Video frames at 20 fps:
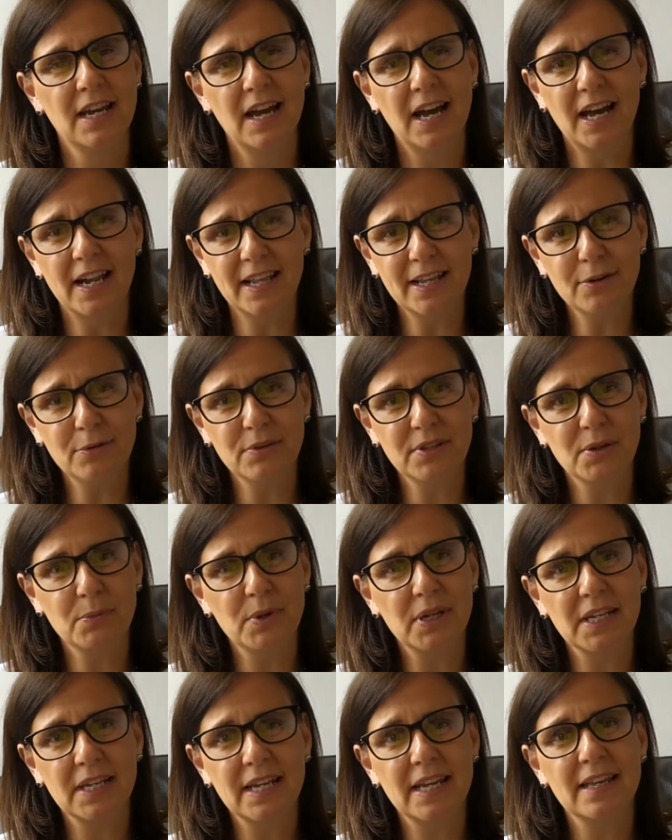And I don't think we
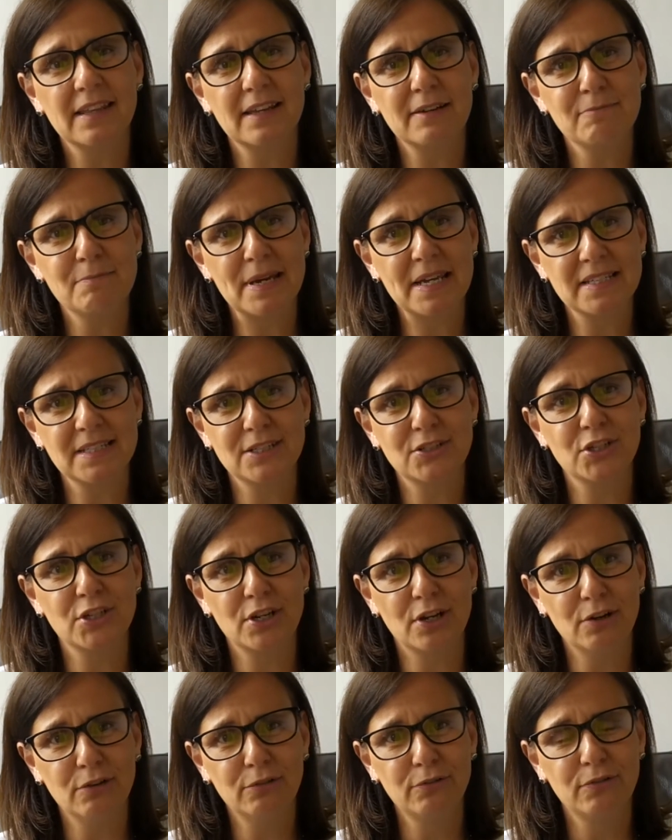can hear that message
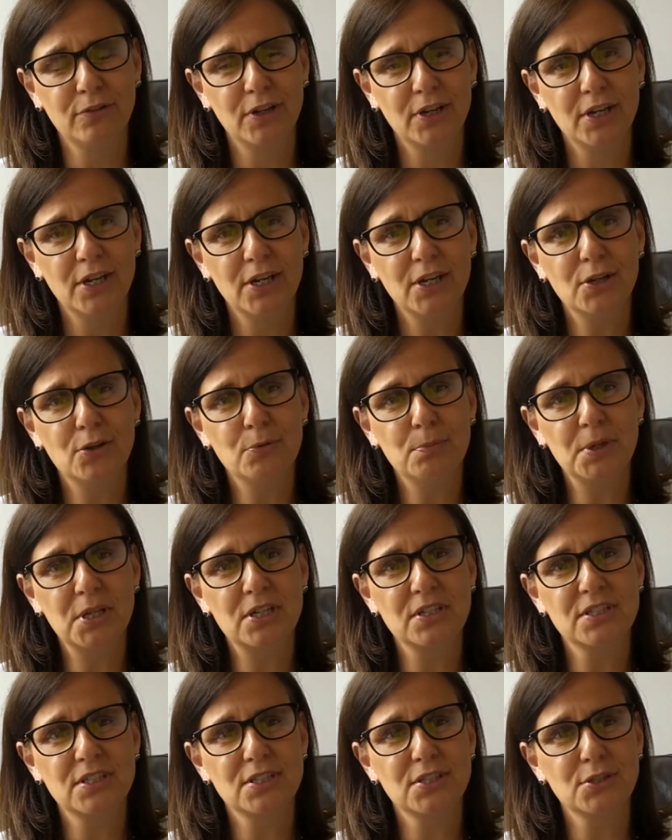enough, you know,
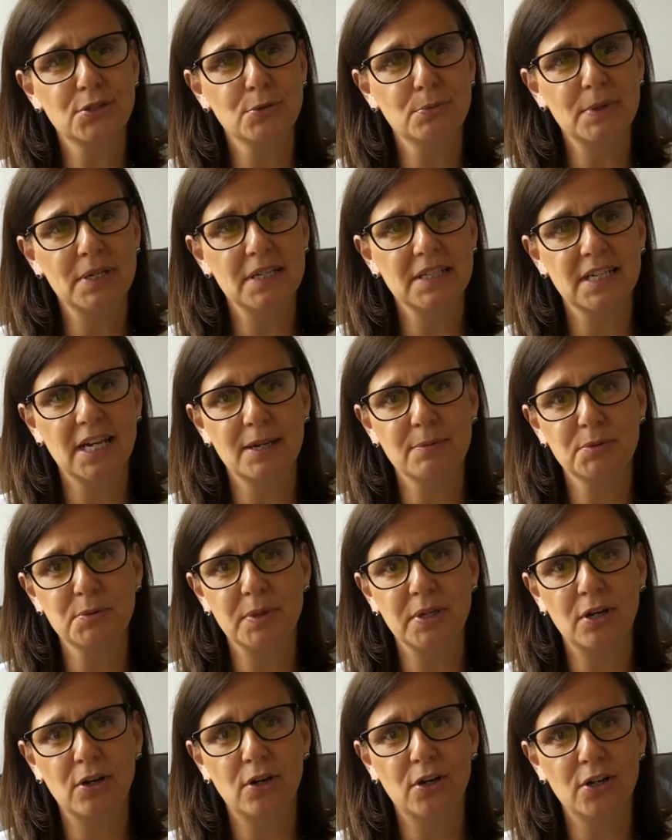because there's so many times
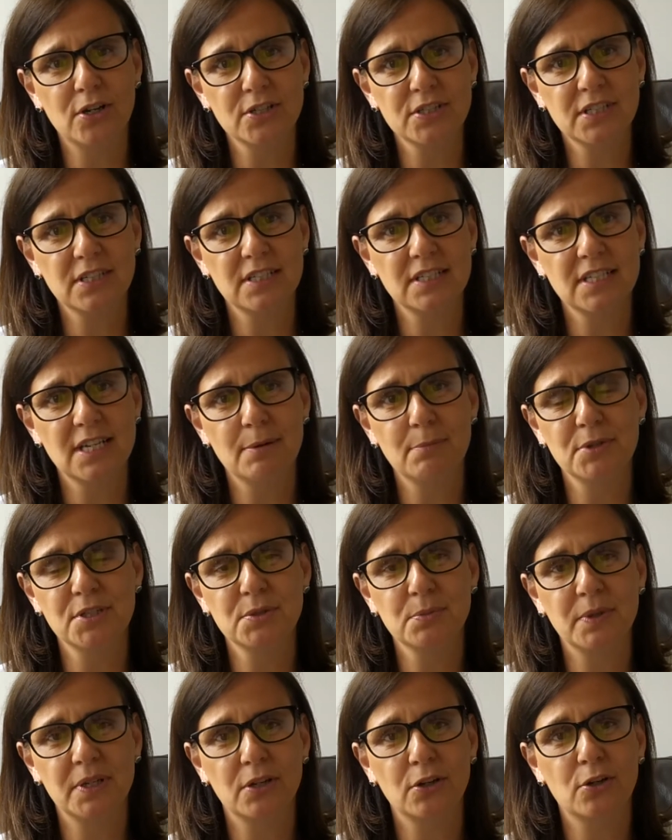when our hearts condemn us,
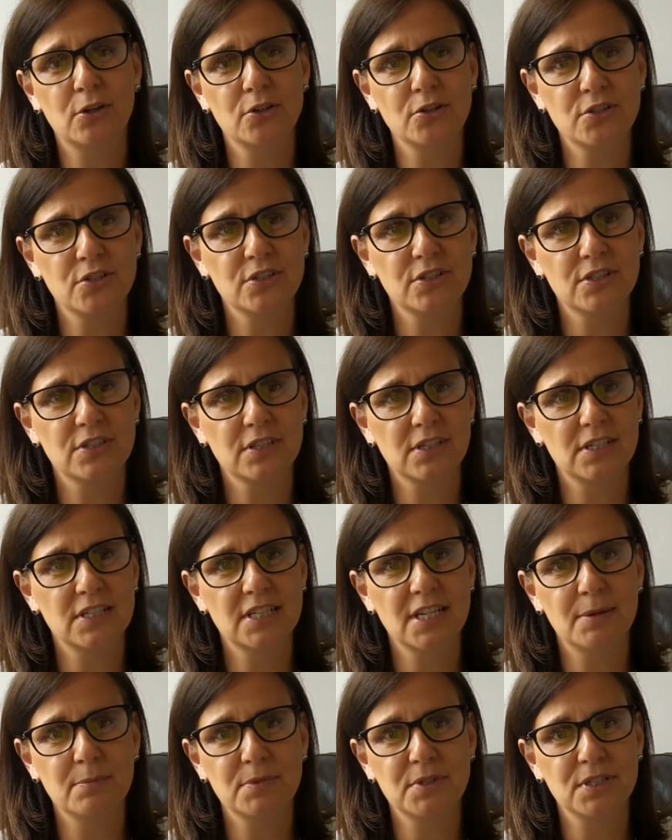when our conscience
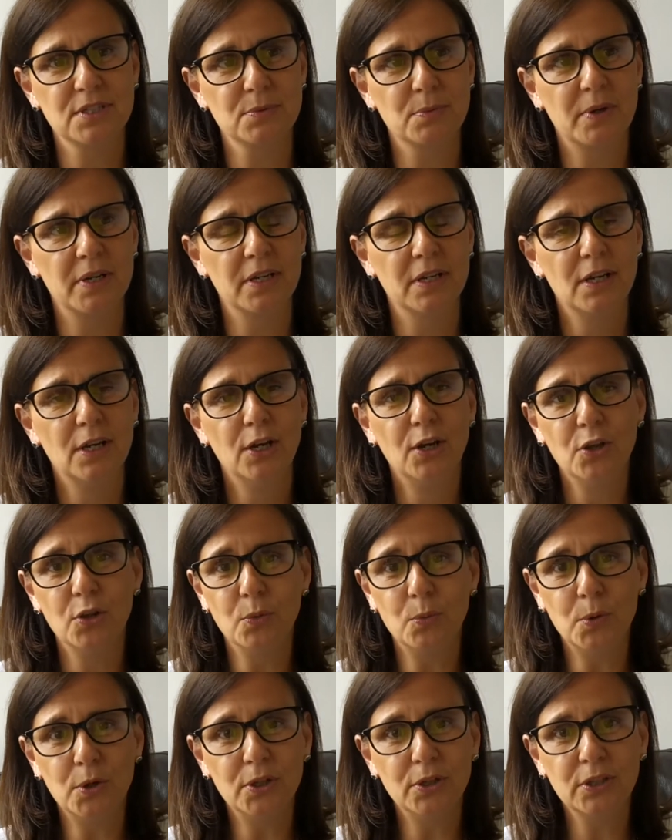condemns us, when the
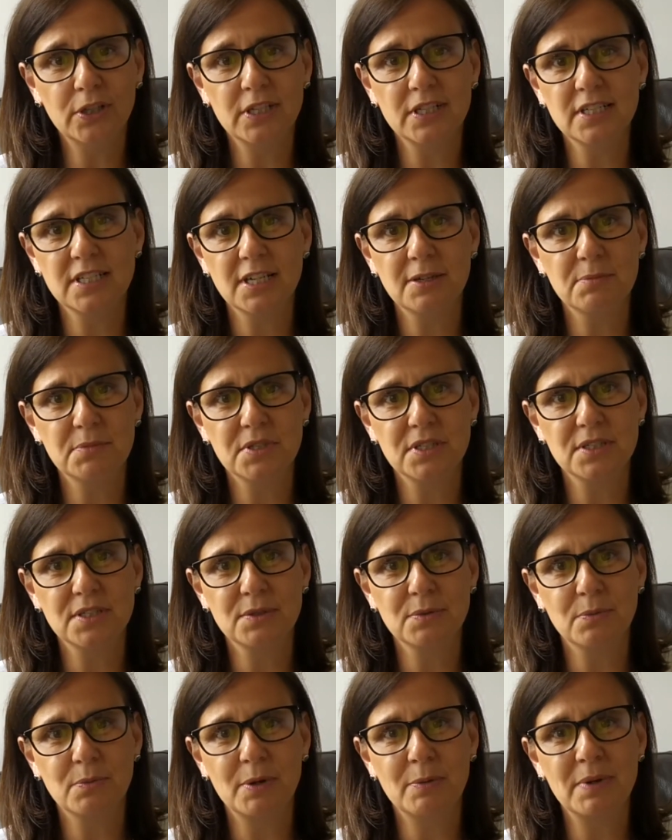world condemns
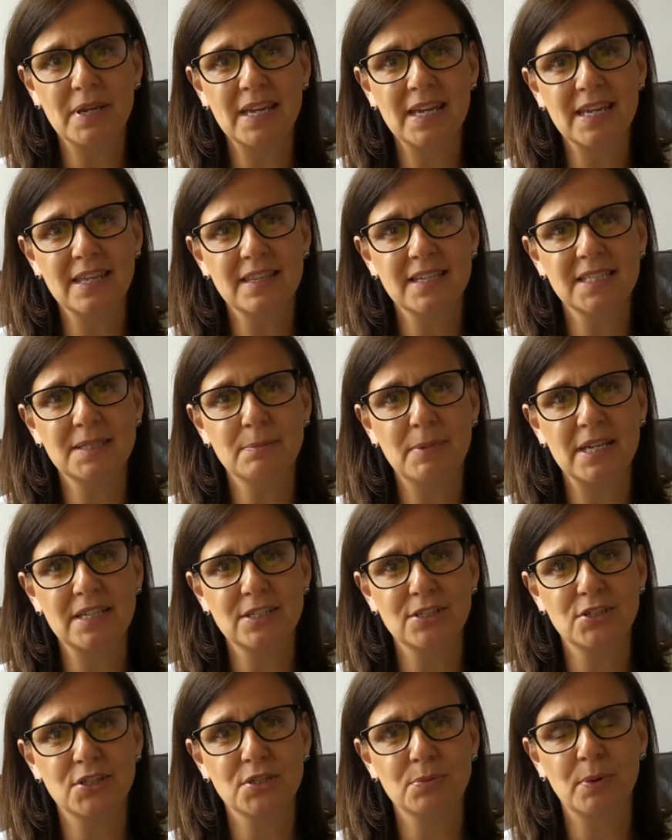us, when we hear these
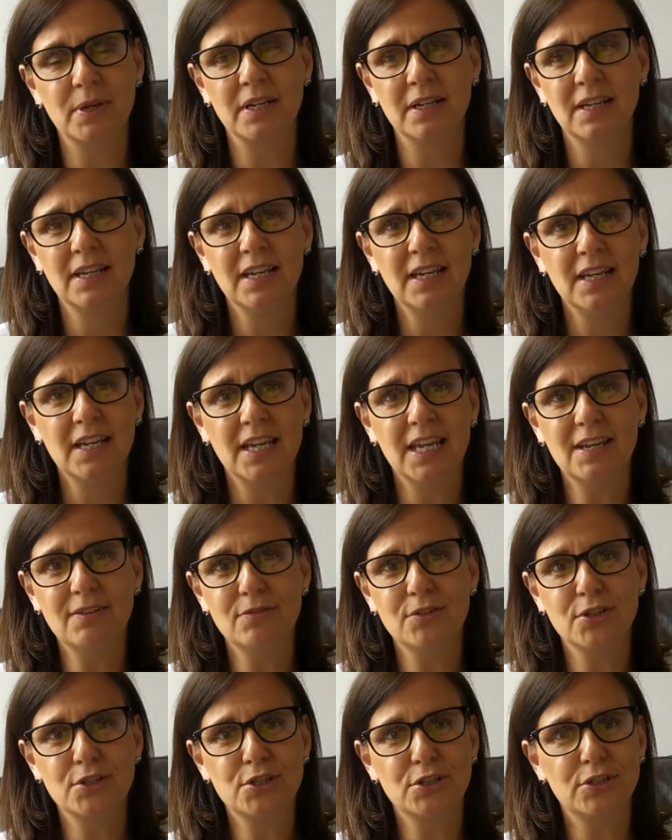messages, when even
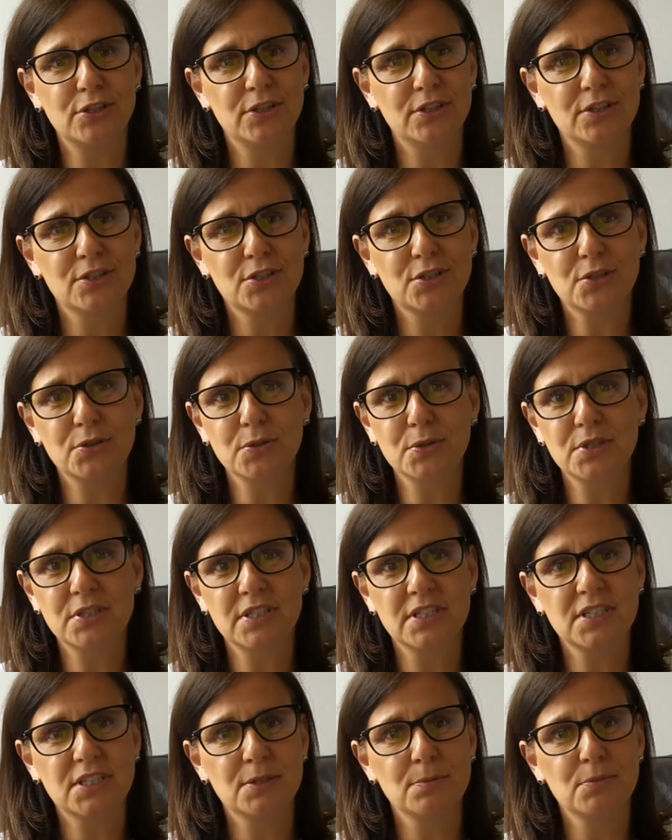under school
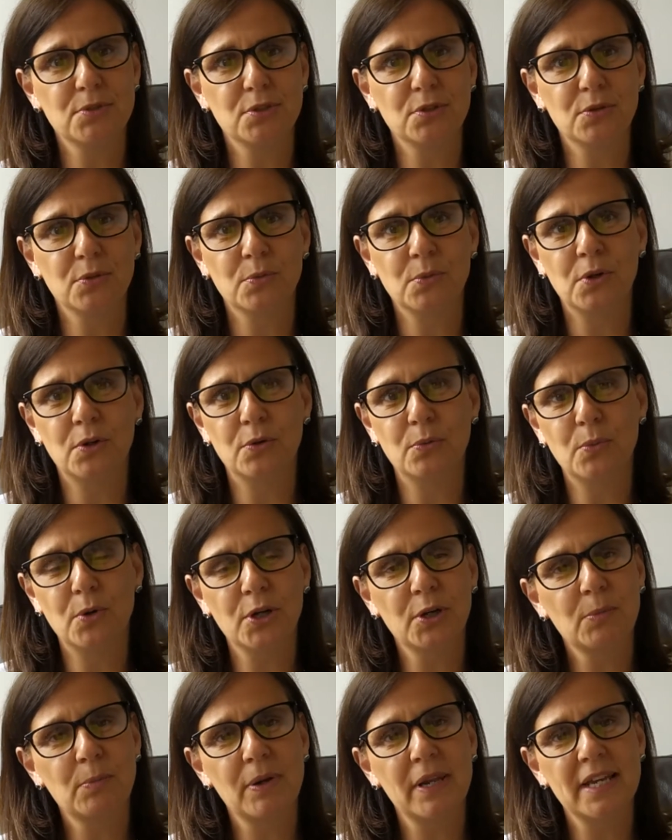systems or the or
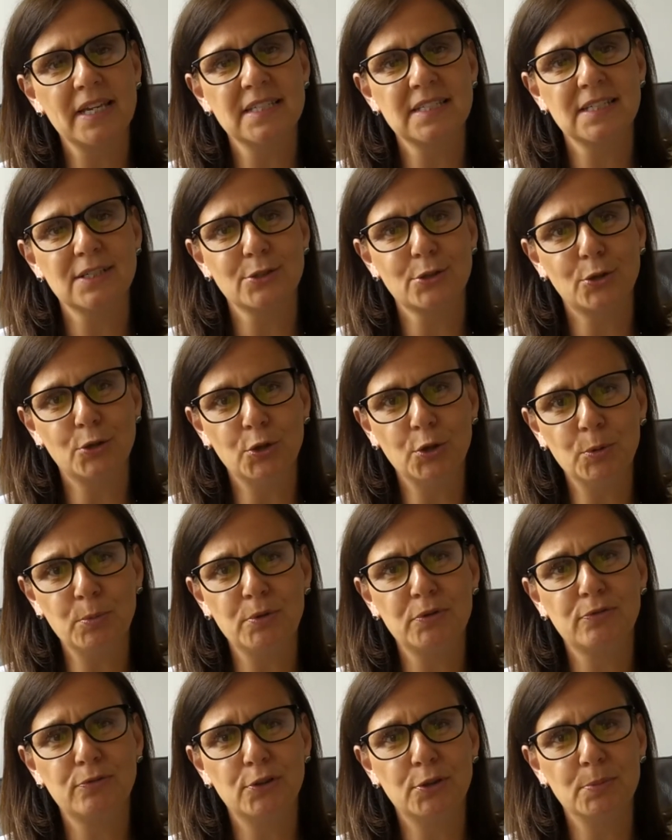workplace, it's all
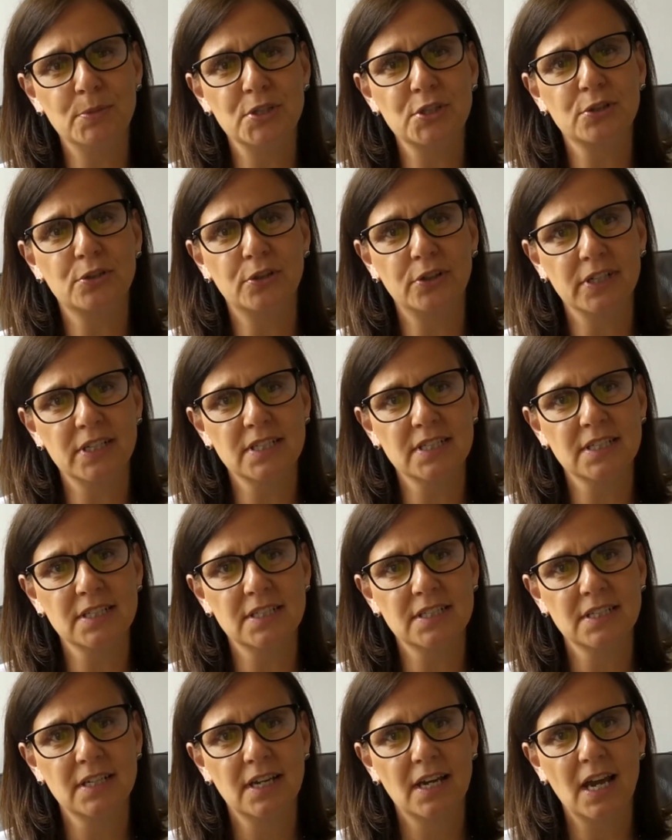performance oriented
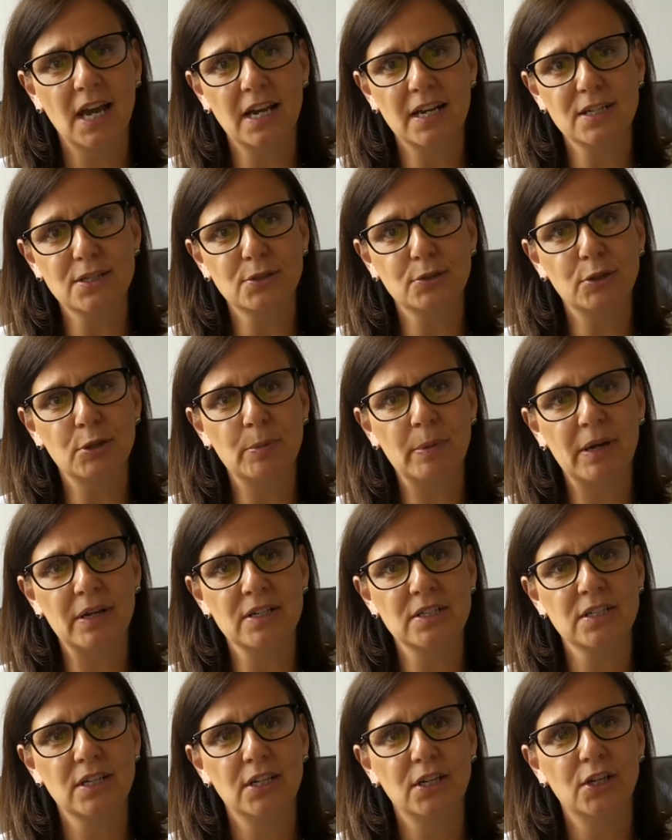and it's all
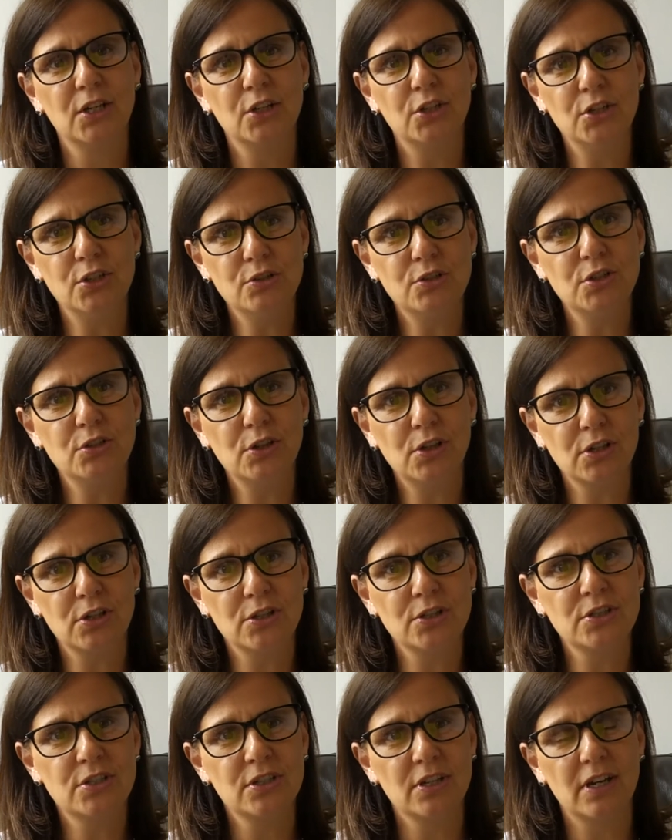about you do
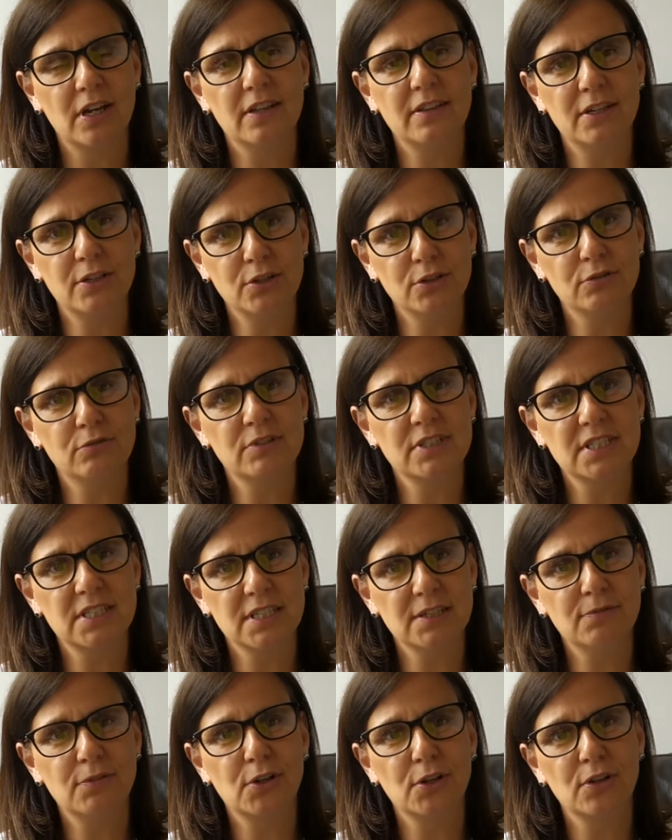good and then you'll
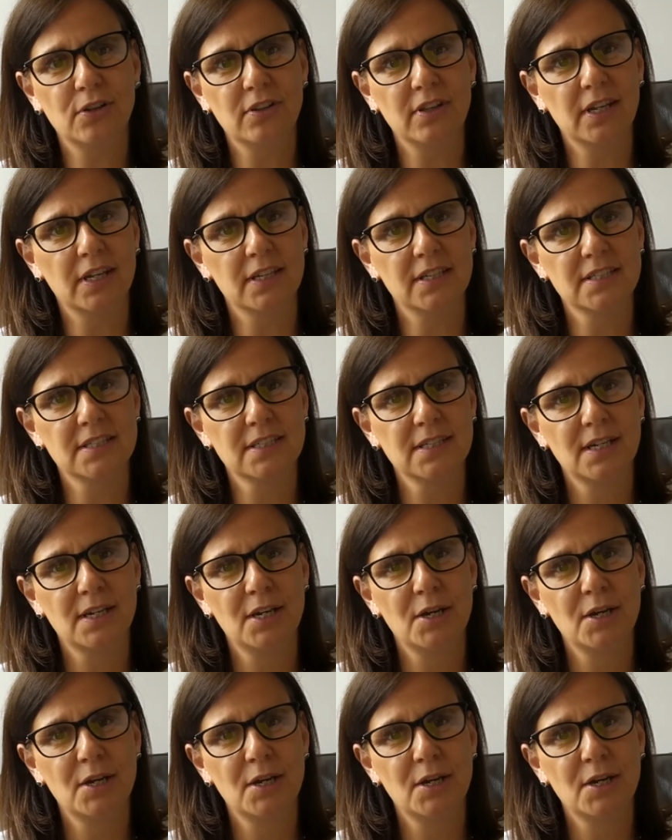receive good things.